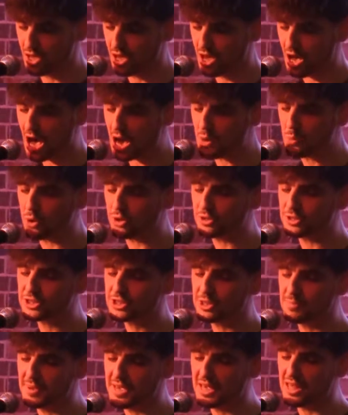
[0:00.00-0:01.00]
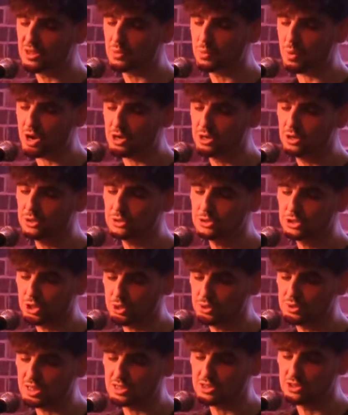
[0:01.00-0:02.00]
I want to be the one who
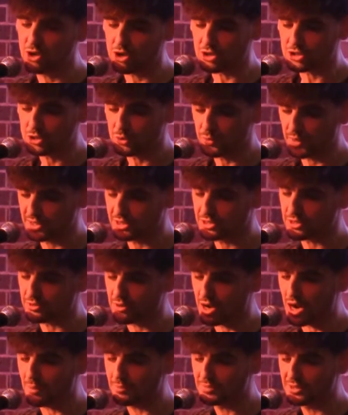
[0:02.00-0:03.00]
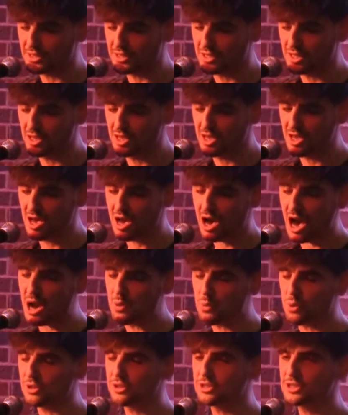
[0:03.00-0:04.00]
chooses not to interrupt. I
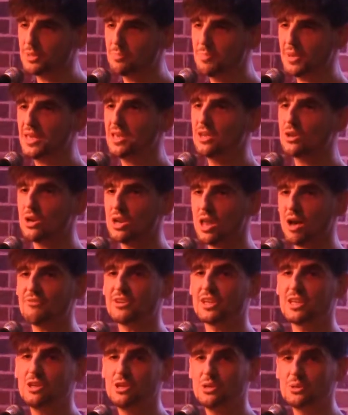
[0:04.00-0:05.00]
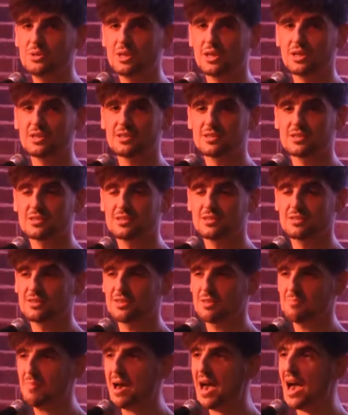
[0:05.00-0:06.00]
want to be your loving Lucas,
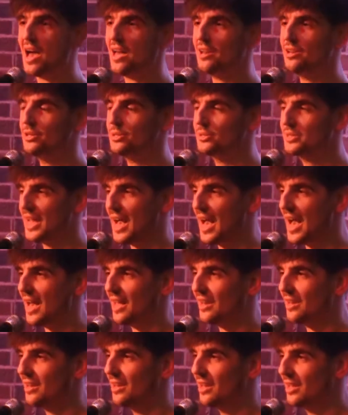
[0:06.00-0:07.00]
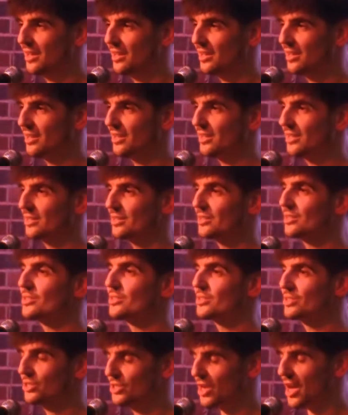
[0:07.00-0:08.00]
the man who can
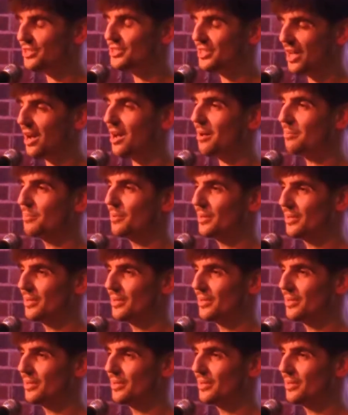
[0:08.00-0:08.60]
shut up.